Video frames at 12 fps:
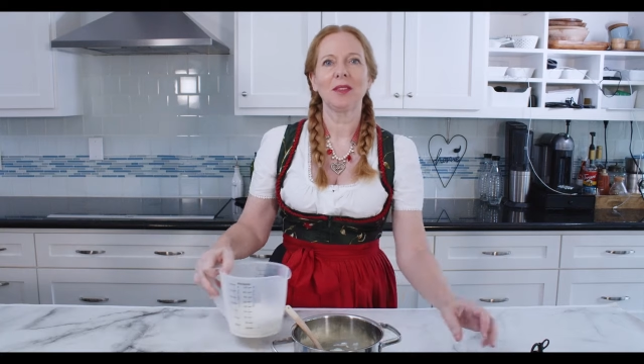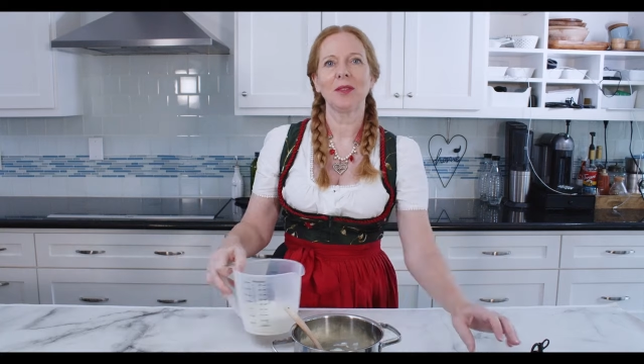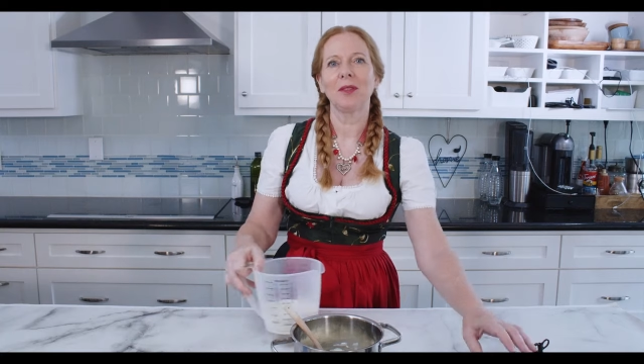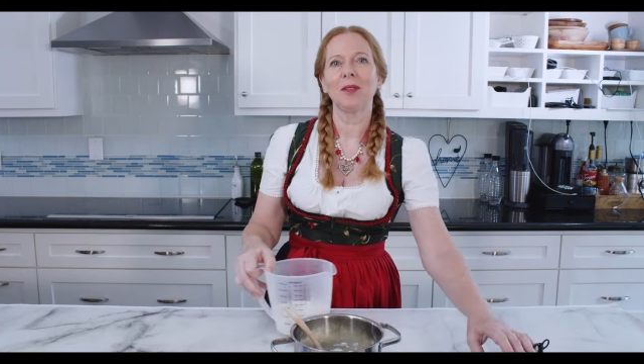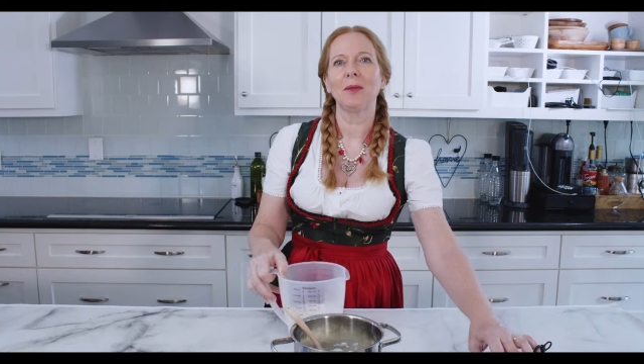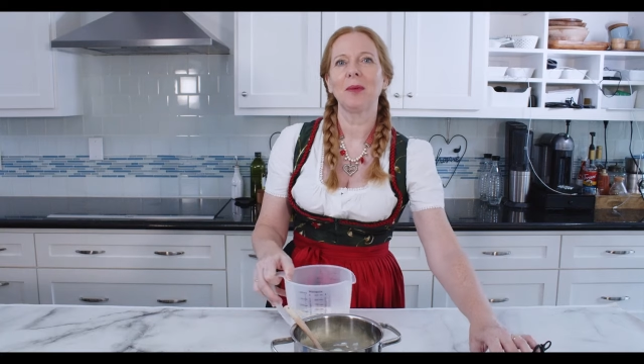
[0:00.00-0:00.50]

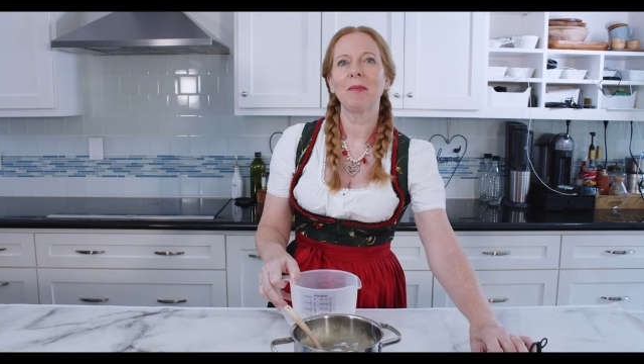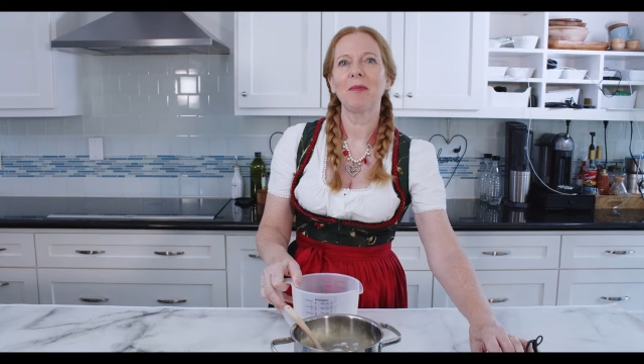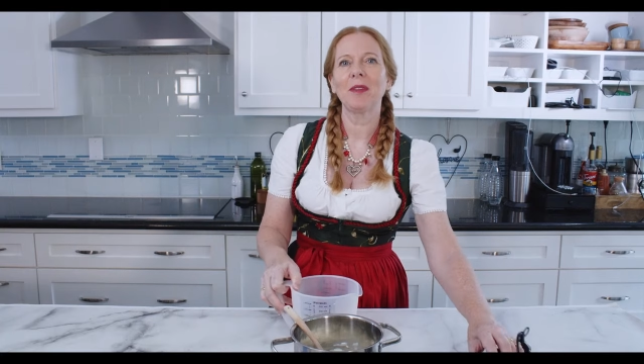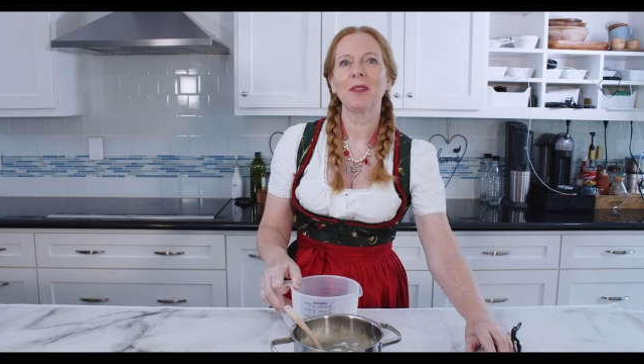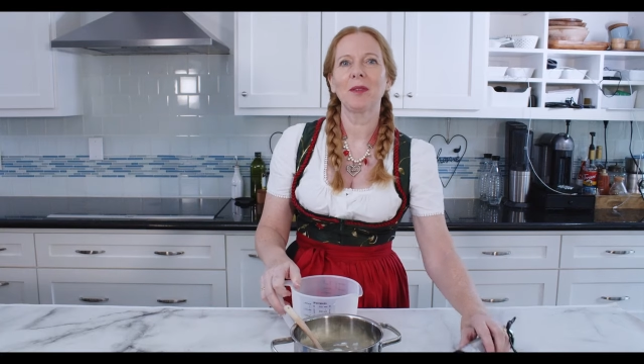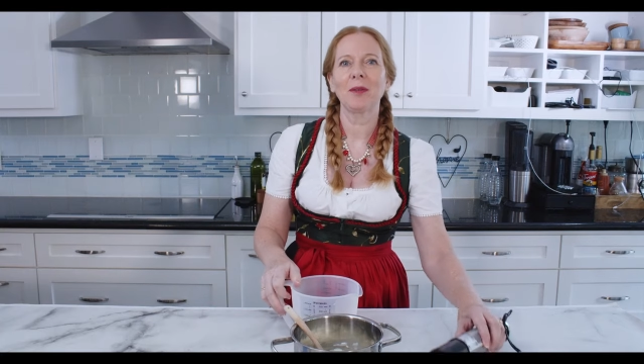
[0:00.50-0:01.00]
to
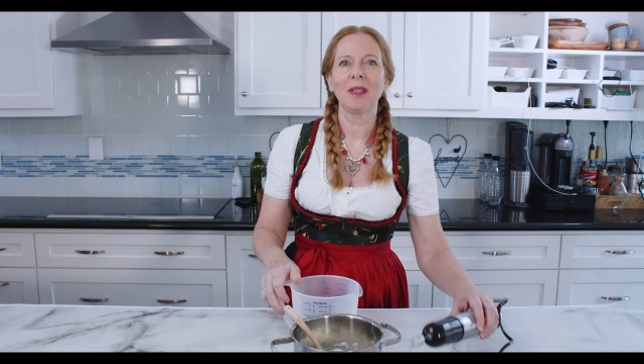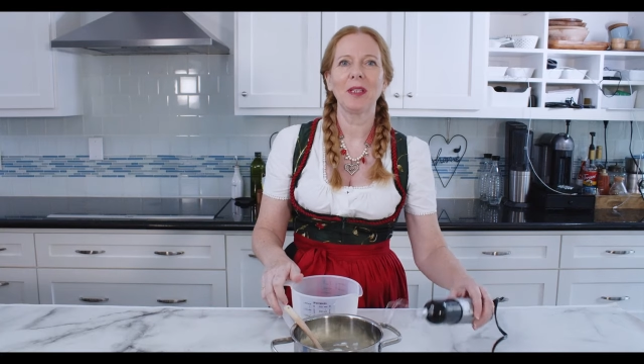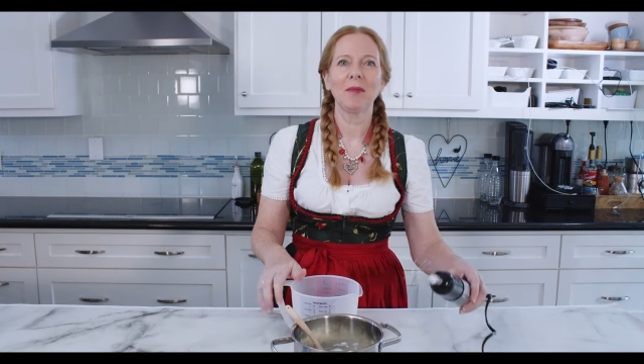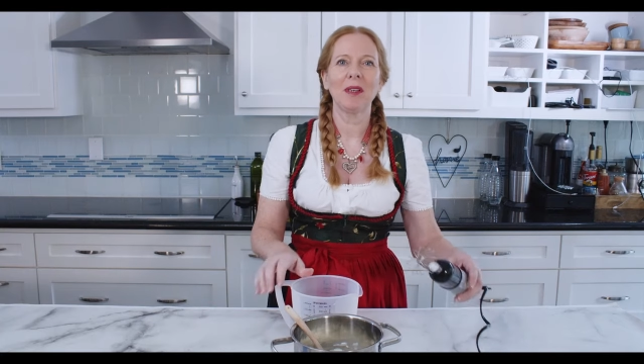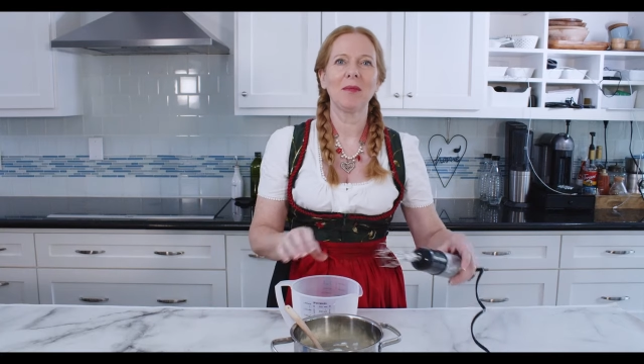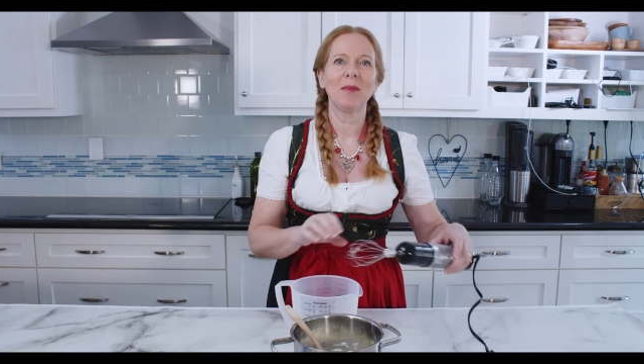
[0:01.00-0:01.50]
whip the
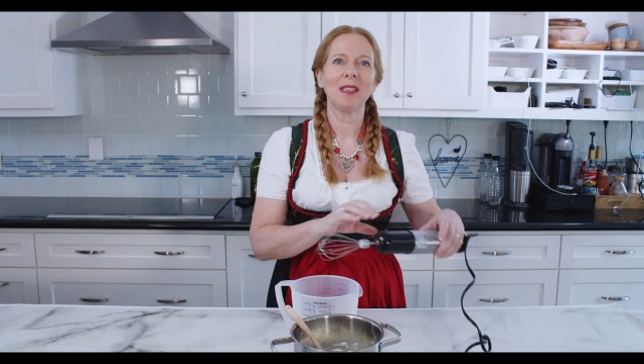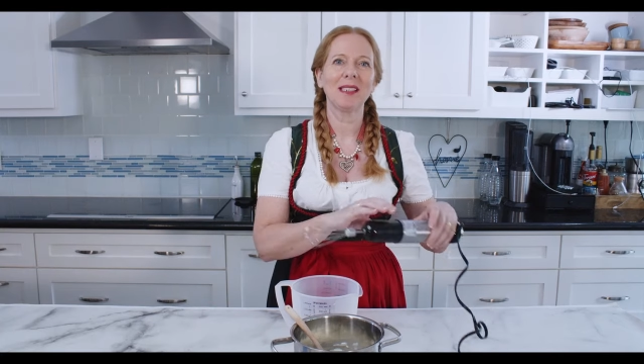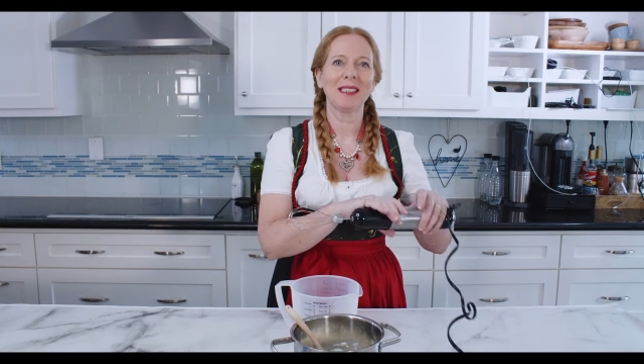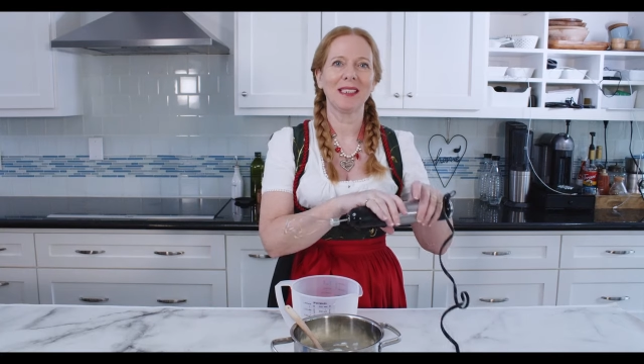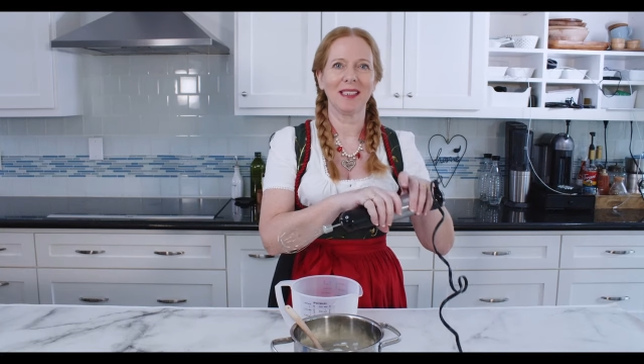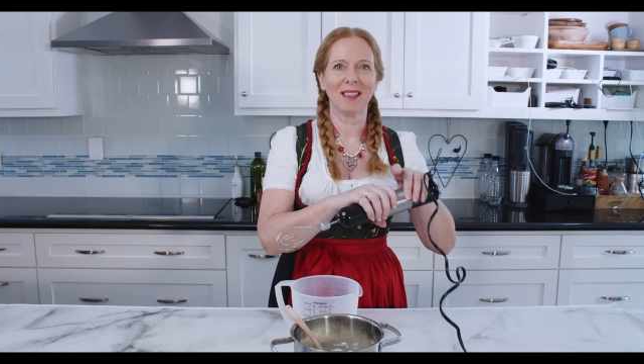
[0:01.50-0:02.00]
cream and
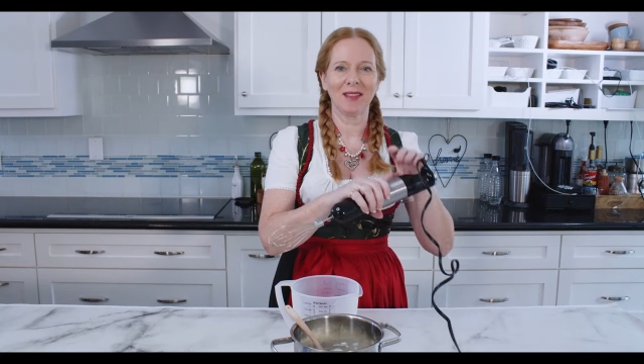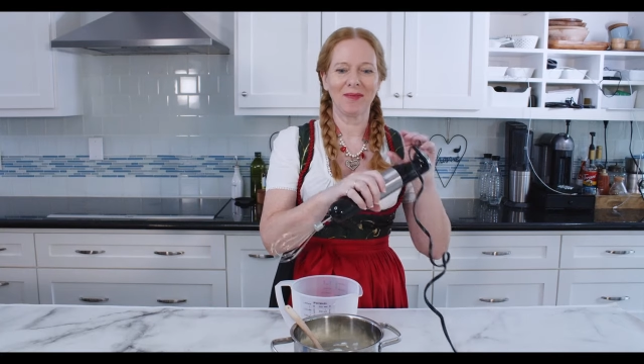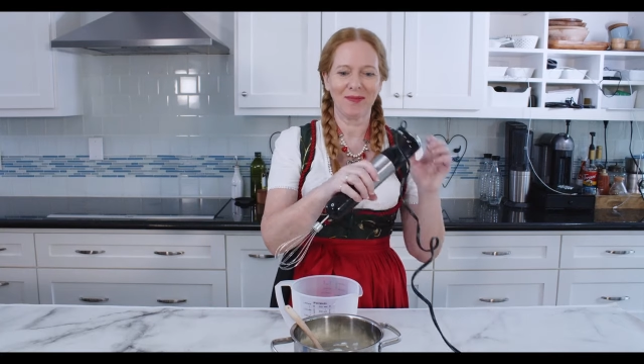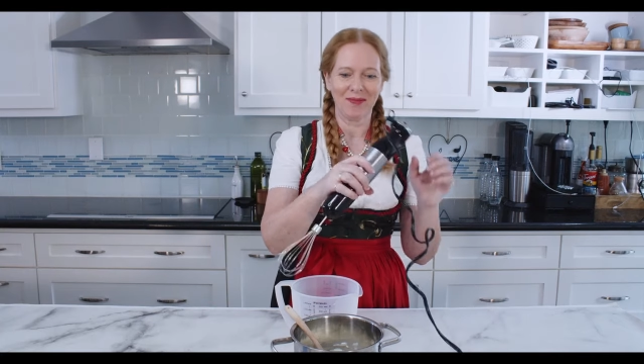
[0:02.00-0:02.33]
mix it in.